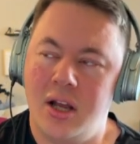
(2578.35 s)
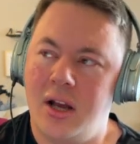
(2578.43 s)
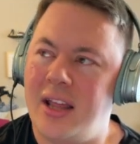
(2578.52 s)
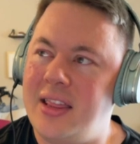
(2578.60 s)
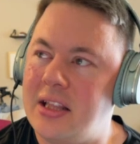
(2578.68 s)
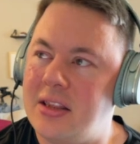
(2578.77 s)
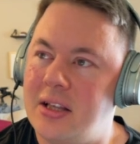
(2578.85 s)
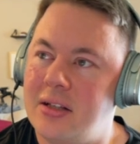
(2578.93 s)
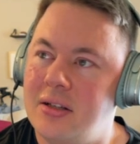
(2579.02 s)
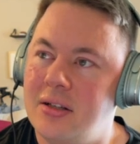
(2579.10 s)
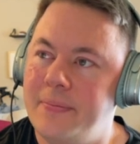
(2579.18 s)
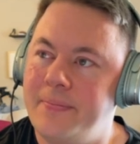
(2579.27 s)
I think that
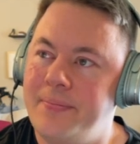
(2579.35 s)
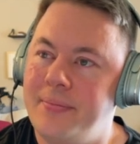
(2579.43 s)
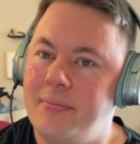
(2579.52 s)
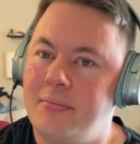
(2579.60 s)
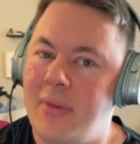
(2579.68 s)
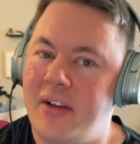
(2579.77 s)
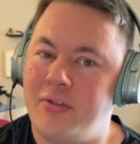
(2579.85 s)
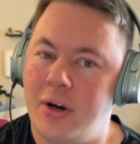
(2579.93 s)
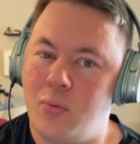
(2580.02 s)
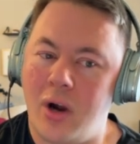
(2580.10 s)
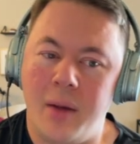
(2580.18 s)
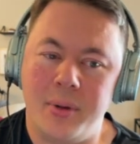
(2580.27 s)
my
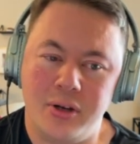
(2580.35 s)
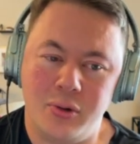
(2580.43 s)
friend Robin,